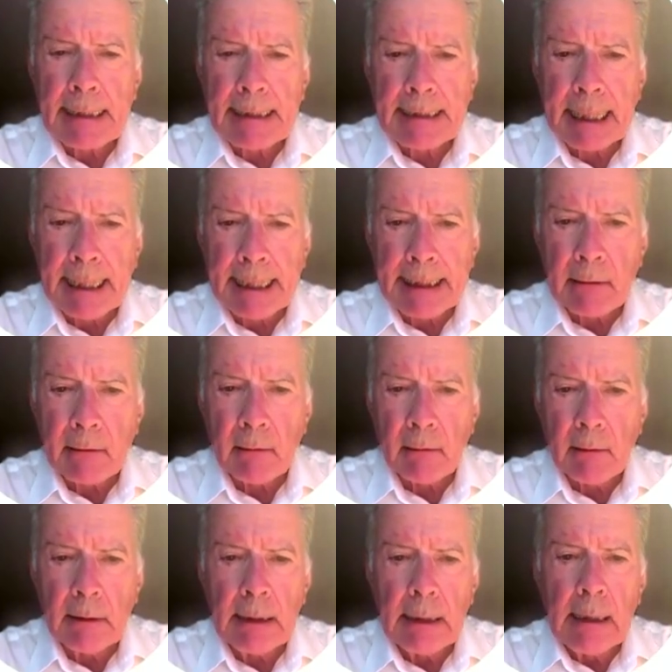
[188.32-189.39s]

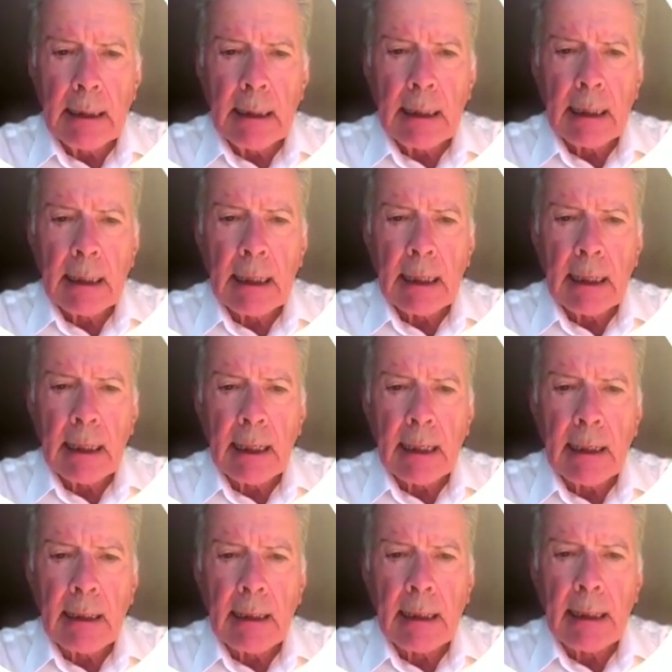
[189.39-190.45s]
cycle.
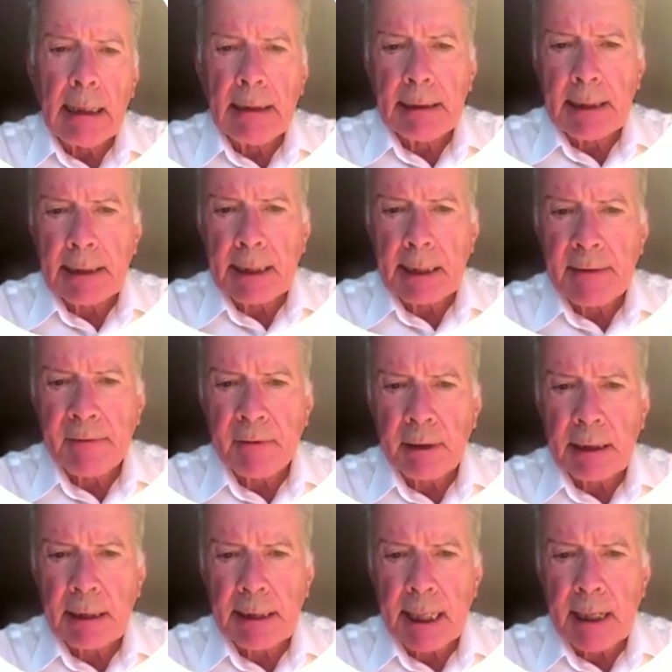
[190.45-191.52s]
And this is,
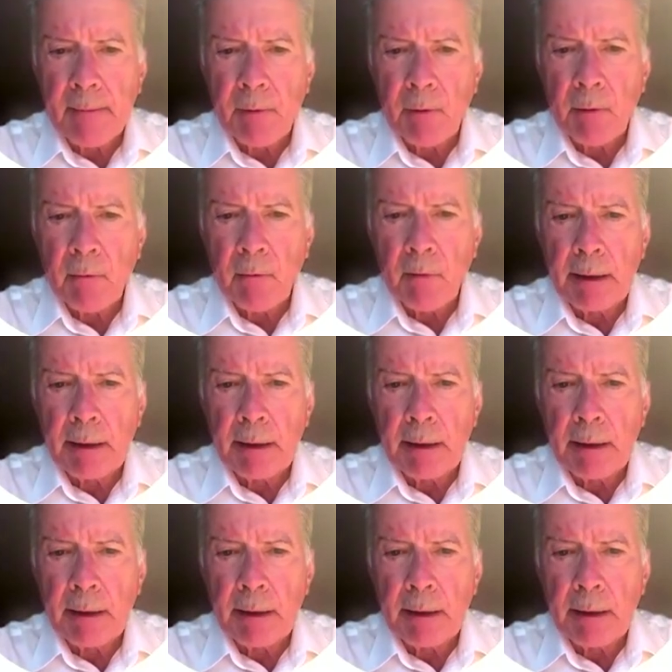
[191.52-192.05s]
for example,